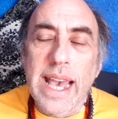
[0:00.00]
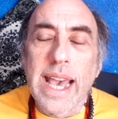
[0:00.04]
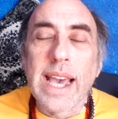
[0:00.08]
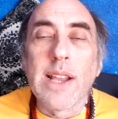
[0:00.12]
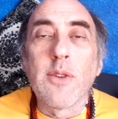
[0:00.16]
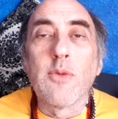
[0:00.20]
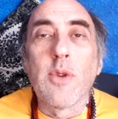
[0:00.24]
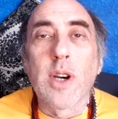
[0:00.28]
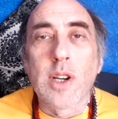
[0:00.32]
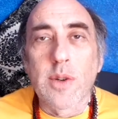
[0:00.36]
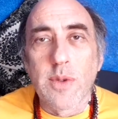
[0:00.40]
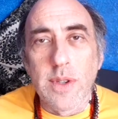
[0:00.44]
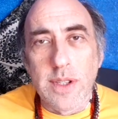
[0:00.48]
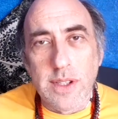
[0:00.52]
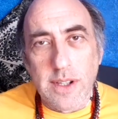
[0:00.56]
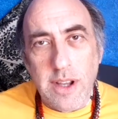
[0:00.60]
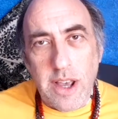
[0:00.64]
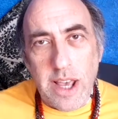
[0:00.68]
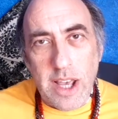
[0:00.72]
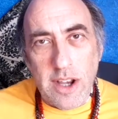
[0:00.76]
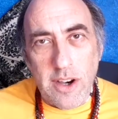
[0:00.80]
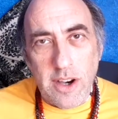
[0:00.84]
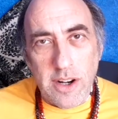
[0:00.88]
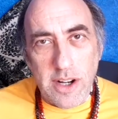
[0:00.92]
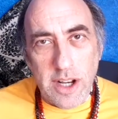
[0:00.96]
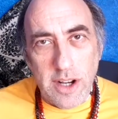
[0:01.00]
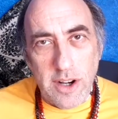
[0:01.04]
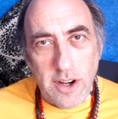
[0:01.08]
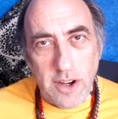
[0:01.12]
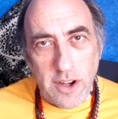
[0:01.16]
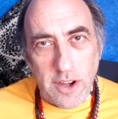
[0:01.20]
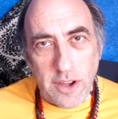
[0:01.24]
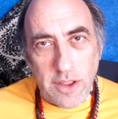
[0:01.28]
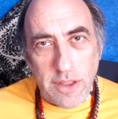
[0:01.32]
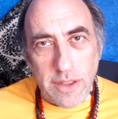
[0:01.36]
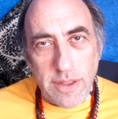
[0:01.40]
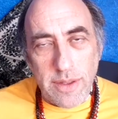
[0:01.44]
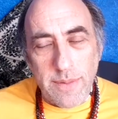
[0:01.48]
and what was going on
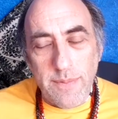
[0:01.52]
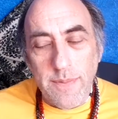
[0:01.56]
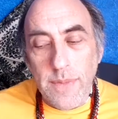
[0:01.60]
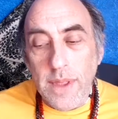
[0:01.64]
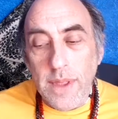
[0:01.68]
Earth.